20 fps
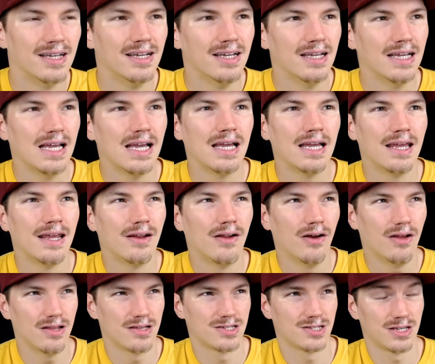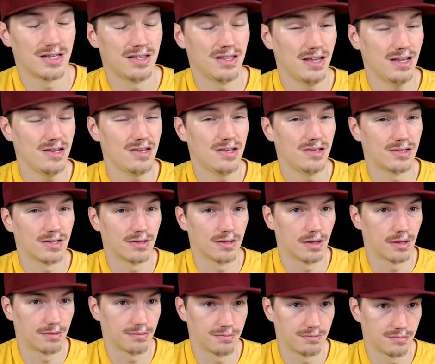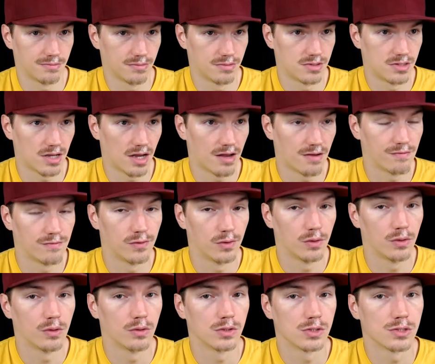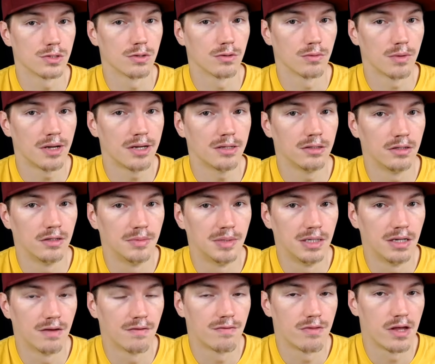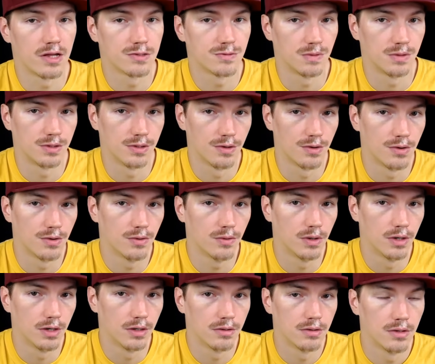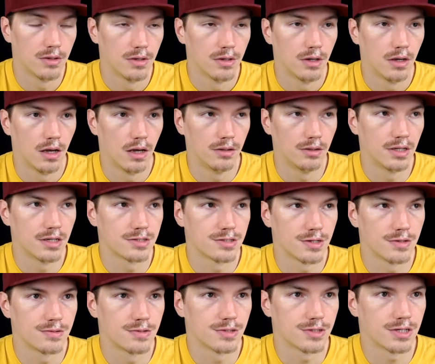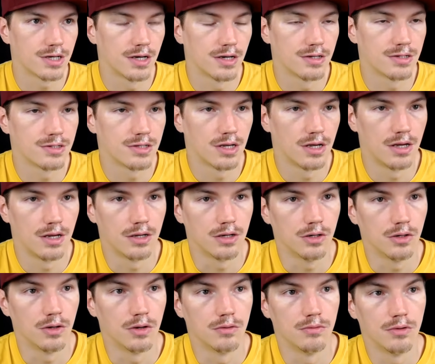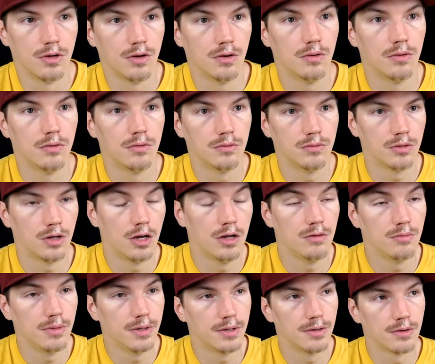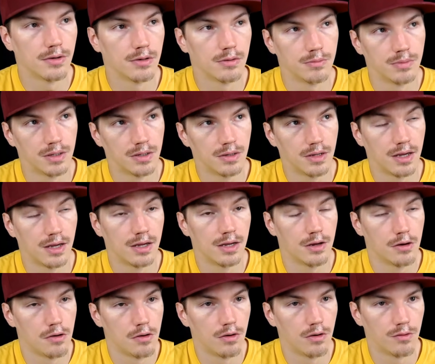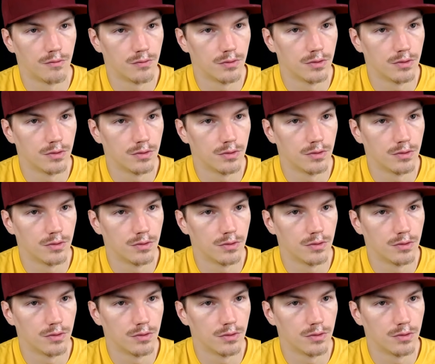And honestly, they need to like divulge the rate limit if that's what they're doing, unless they're just kind of saying, you know, no unmetered, but hey, you know, if you